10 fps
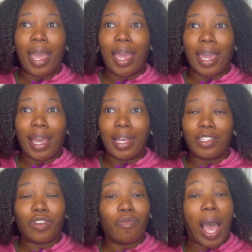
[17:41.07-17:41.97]

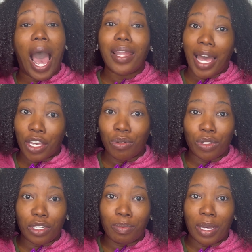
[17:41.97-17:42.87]
it to, I like
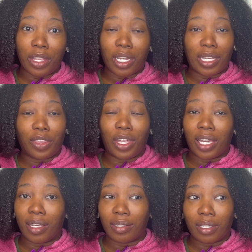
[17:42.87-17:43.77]
using this method because I
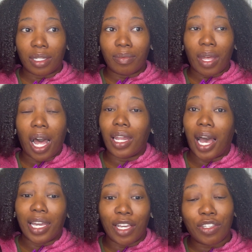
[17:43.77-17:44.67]
think it's a
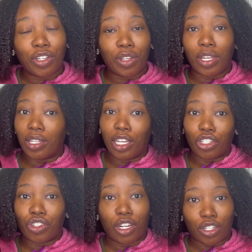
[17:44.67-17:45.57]
lot easier than the
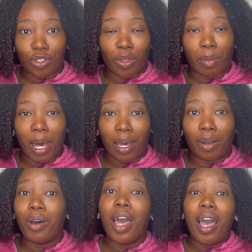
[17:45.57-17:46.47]
instructions on the
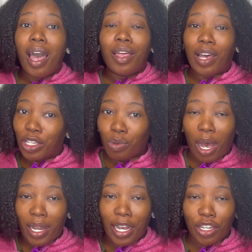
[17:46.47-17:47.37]
bottle. That's why
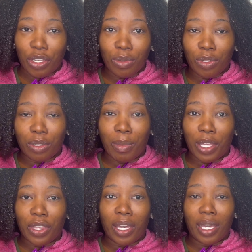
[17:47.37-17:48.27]
I like to use this
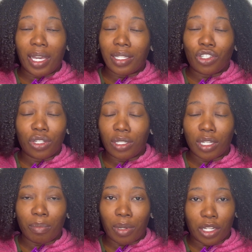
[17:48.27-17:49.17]
method. It's just
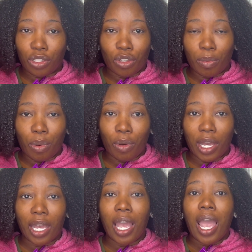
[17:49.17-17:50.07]
simple and to the
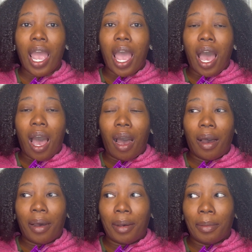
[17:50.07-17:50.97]
point.
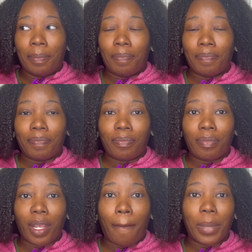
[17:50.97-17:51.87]
Um,
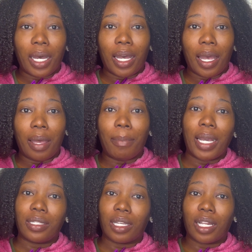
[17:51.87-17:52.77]
but
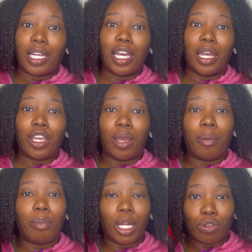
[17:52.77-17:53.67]
basically
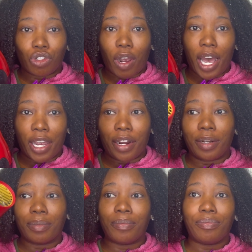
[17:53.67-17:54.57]
blow dryer,